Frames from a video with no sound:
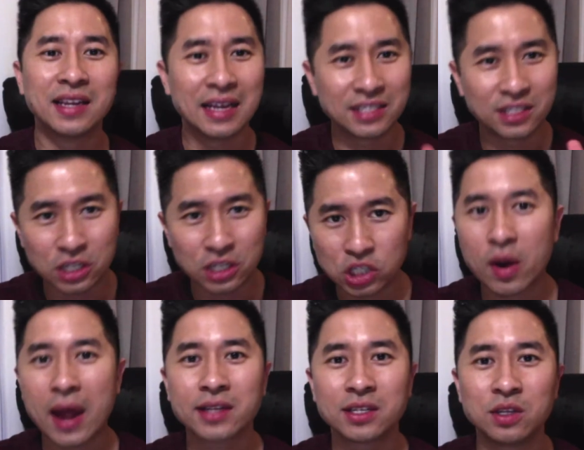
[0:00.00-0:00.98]
is
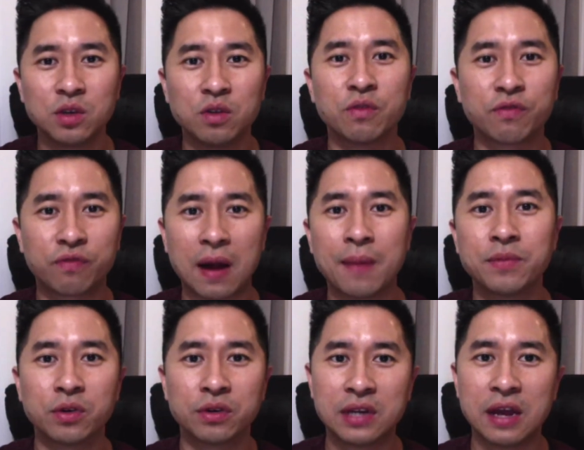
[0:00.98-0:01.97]
distracting you from
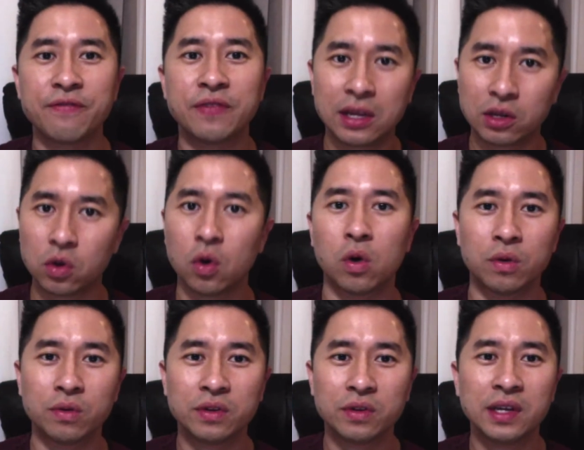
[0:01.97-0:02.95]
your definite goal.
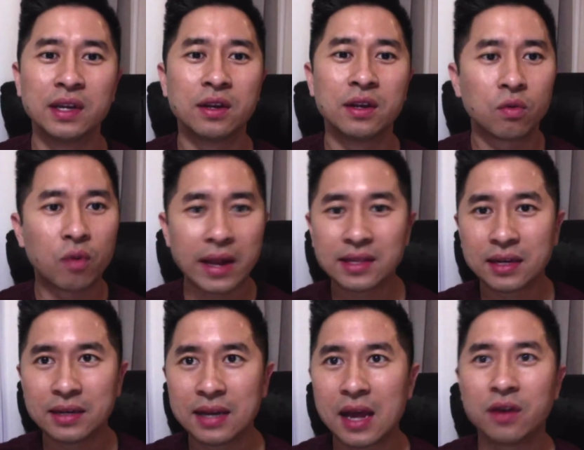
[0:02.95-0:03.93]
Write
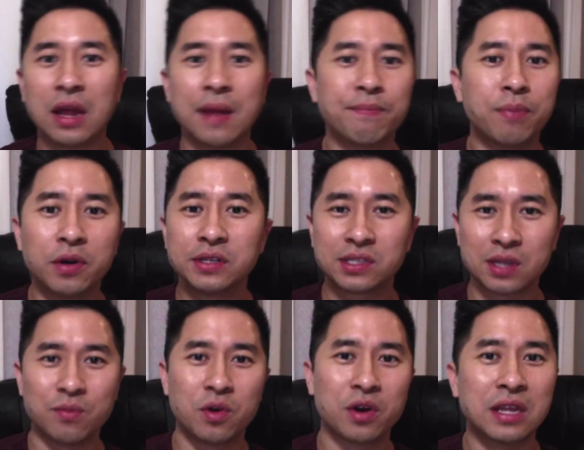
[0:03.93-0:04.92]
that down and put it
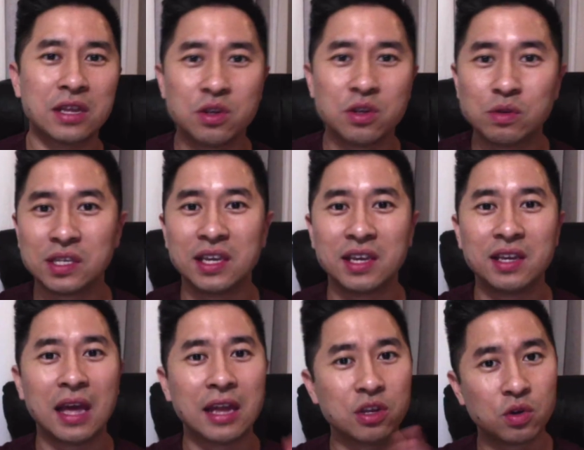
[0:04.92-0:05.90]
somewhere that you see
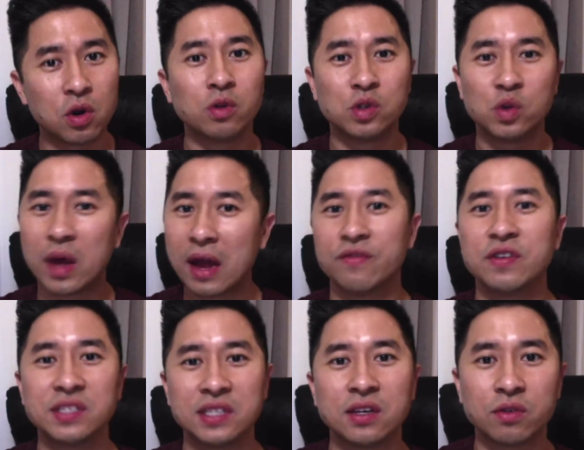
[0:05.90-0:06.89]
and you go to every
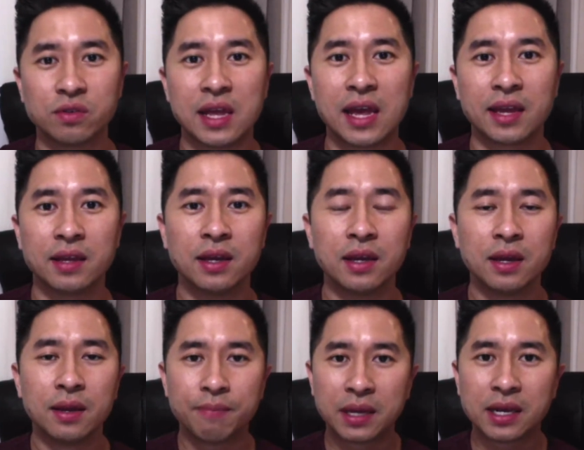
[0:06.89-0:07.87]
single day.
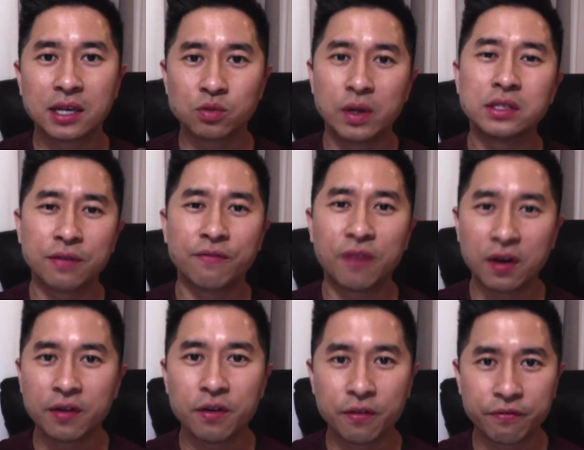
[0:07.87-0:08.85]
Because when it's in front
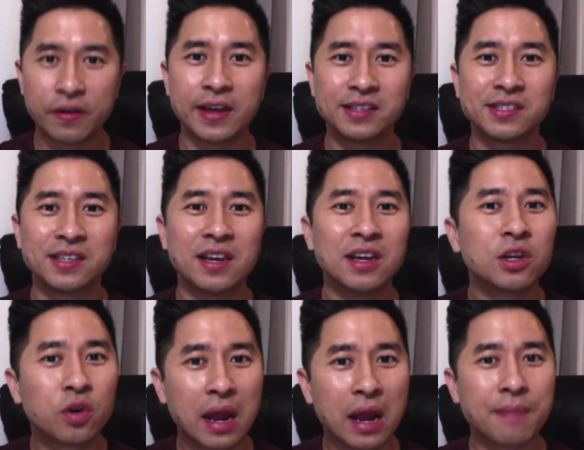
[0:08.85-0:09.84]
of your face,
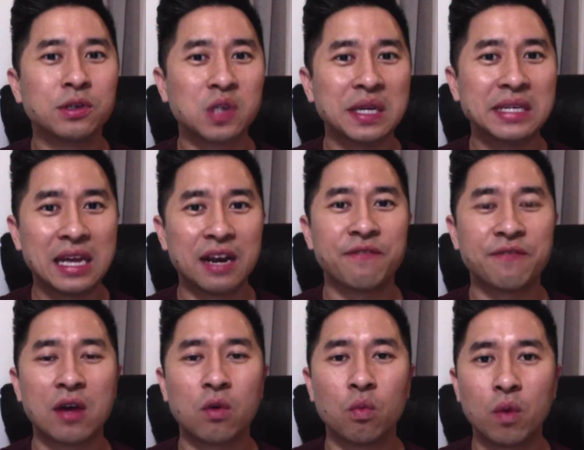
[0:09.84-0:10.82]
you're able to
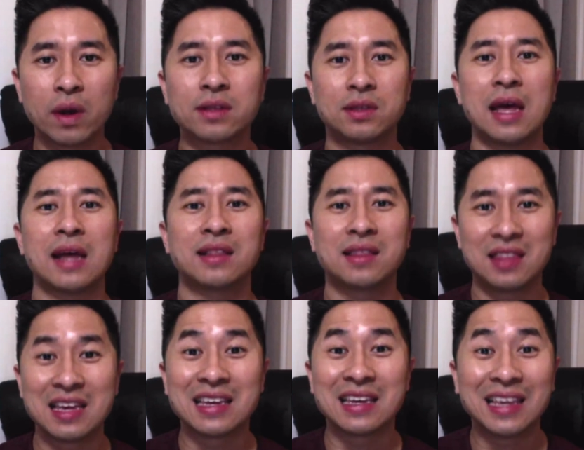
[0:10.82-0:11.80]
identify what that
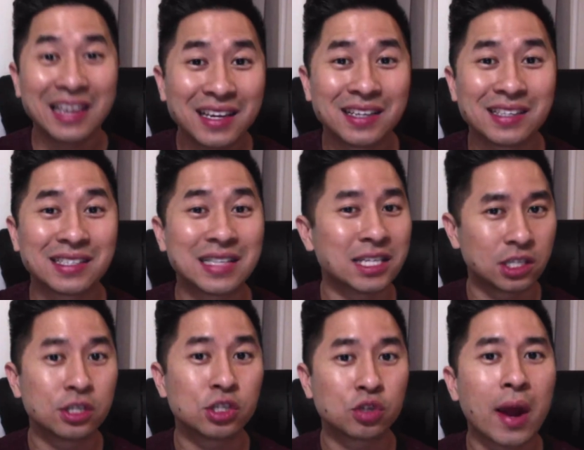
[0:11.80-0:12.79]
thing is that's
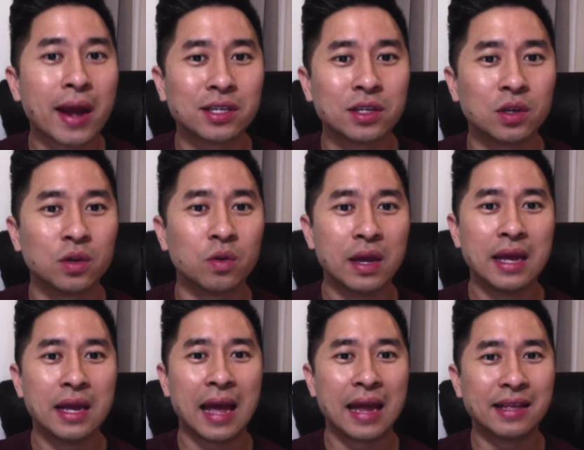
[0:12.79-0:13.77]
distracting you,
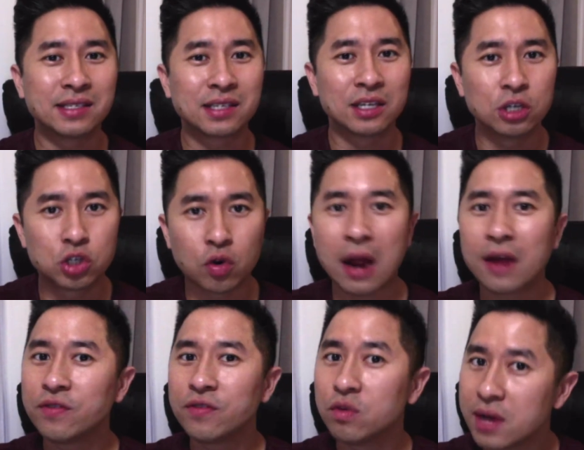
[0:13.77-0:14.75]
and it's gonna
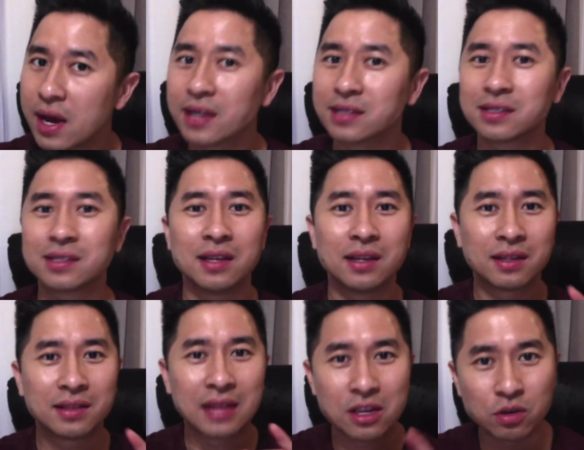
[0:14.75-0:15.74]
drive you nuts
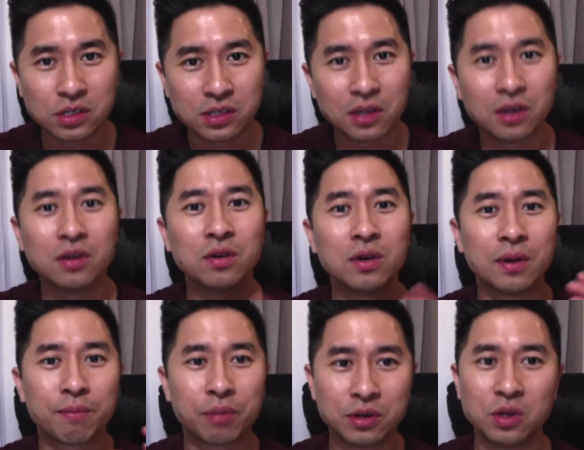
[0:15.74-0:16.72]
that you're still
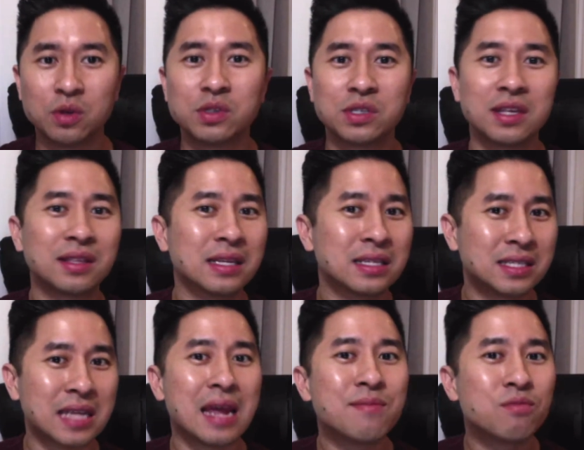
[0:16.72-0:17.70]
producing the
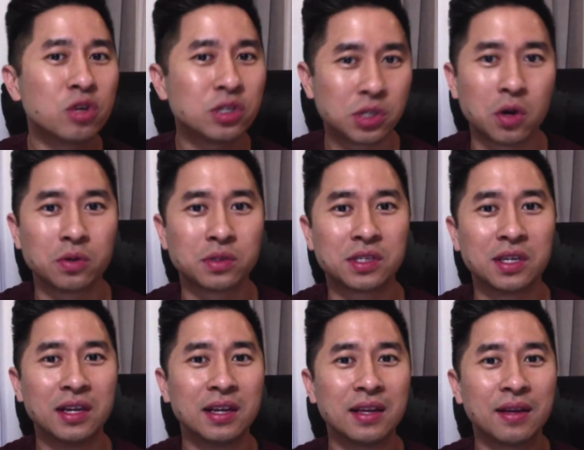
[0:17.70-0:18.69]
same results
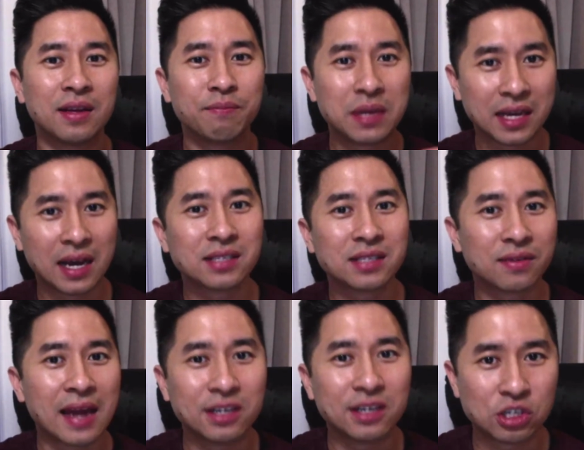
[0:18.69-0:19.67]
because of
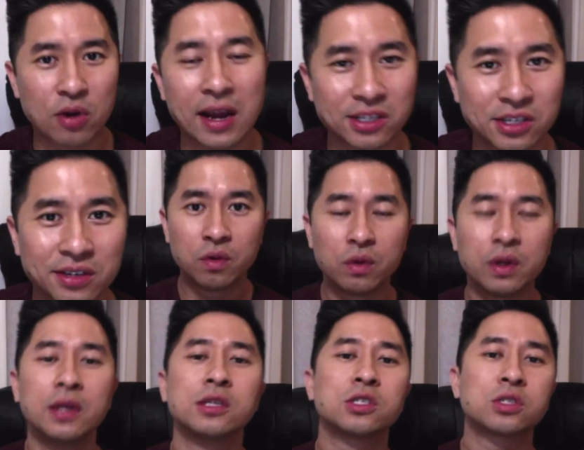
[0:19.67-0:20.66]
that distraction.
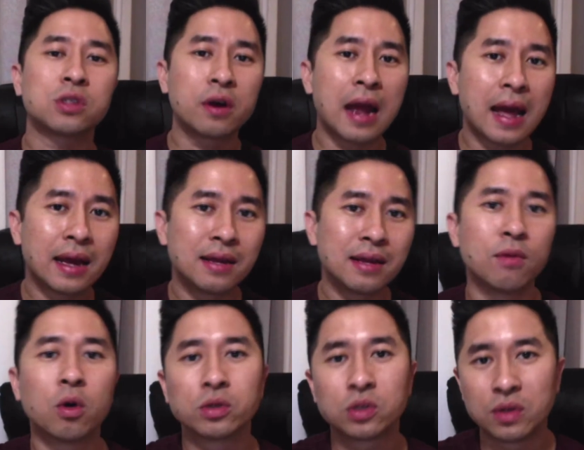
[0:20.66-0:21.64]
Start adding
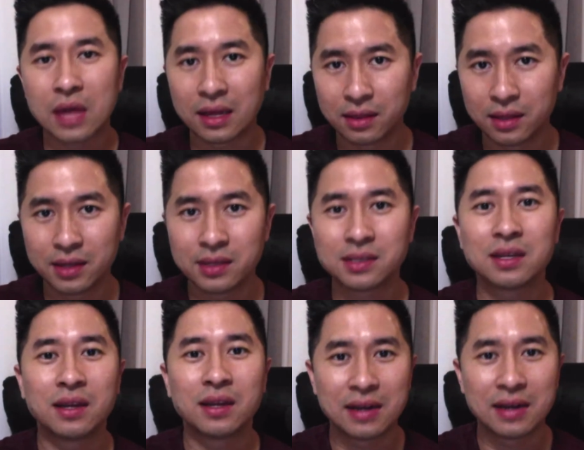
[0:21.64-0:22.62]
more to that list
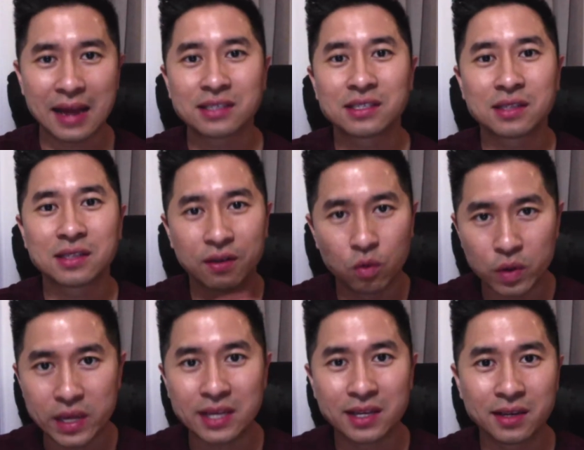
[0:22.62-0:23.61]
next
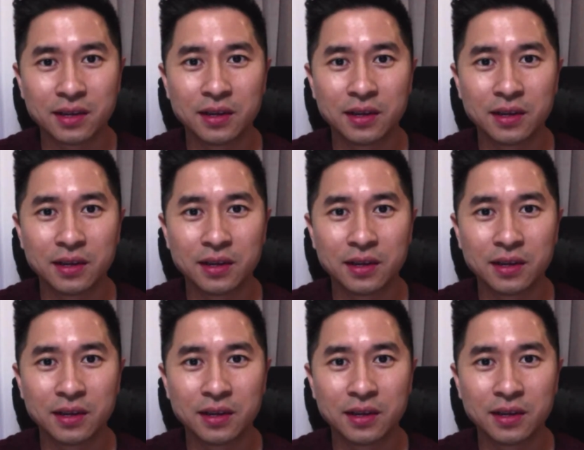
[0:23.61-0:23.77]
week.